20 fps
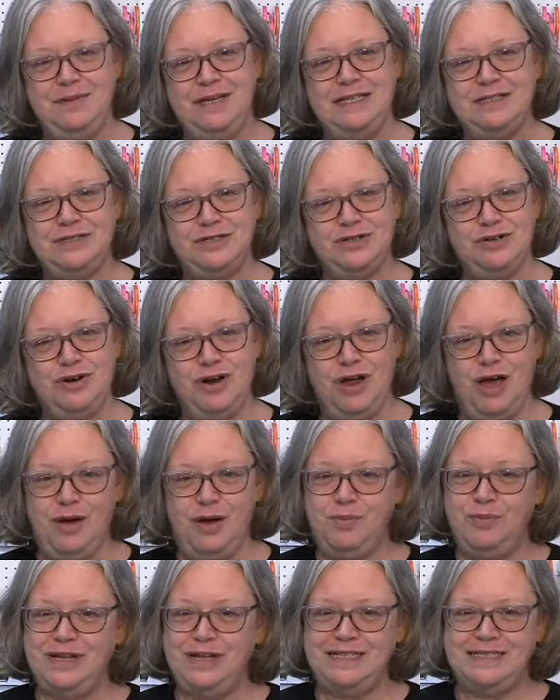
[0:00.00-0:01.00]
Eastern
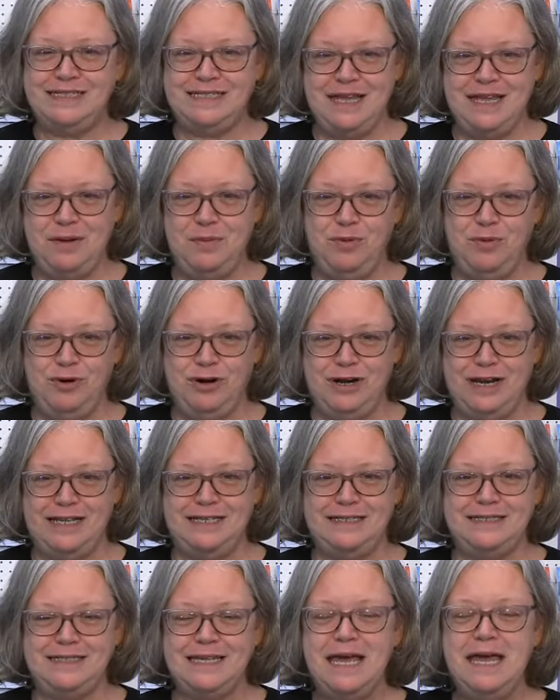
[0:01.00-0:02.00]
on Wednesday
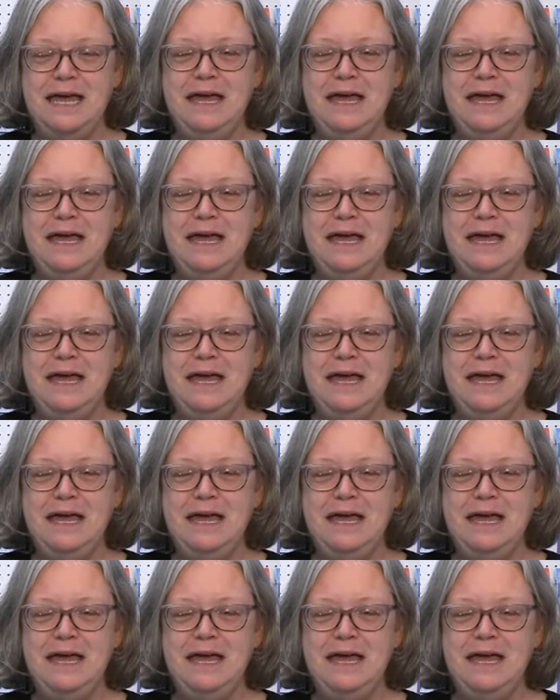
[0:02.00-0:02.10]
mornings.